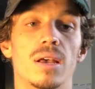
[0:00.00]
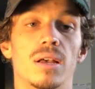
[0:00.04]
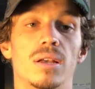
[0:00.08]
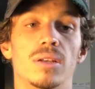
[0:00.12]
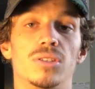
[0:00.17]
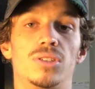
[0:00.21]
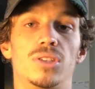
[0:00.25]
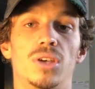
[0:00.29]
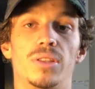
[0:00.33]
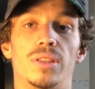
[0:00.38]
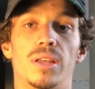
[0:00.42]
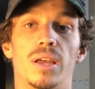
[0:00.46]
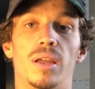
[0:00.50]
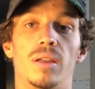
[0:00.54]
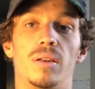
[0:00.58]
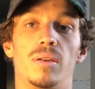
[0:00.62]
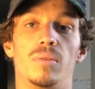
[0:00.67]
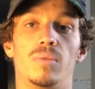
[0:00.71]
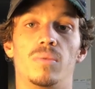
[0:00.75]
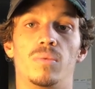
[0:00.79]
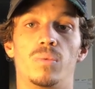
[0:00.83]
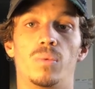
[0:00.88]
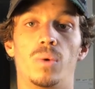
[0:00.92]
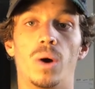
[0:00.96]
So
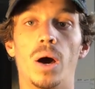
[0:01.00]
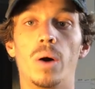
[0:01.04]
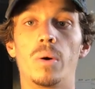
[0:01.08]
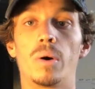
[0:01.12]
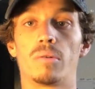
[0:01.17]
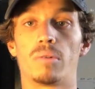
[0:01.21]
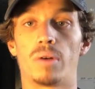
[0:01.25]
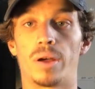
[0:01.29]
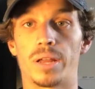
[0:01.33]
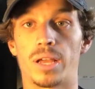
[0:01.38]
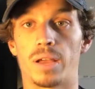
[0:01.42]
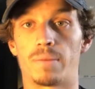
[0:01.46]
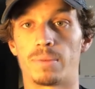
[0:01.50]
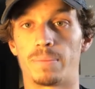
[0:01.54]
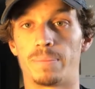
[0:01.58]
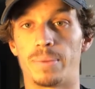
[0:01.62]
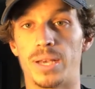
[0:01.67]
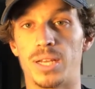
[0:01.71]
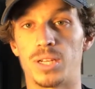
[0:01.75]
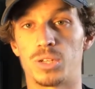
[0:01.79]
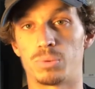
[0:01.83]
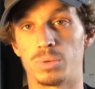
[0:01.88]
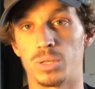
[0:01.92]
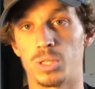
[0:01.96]
then, while we're running up the
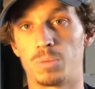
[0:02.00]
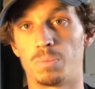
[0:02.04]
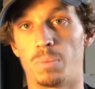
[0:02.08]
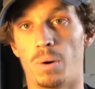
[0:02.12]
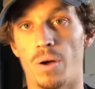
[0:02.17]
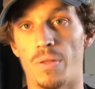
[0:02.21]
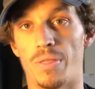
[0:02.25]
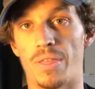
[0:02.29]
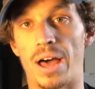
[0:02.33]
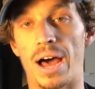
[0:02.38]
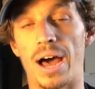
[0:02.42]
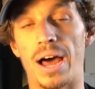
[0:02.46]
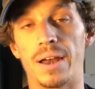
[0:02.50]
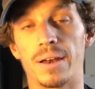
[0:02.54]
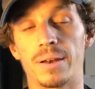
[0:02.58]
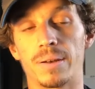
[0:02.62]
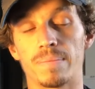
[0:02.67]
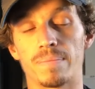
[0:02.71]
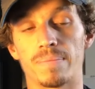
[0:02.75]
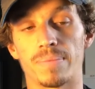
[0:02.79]
beach, we spot that,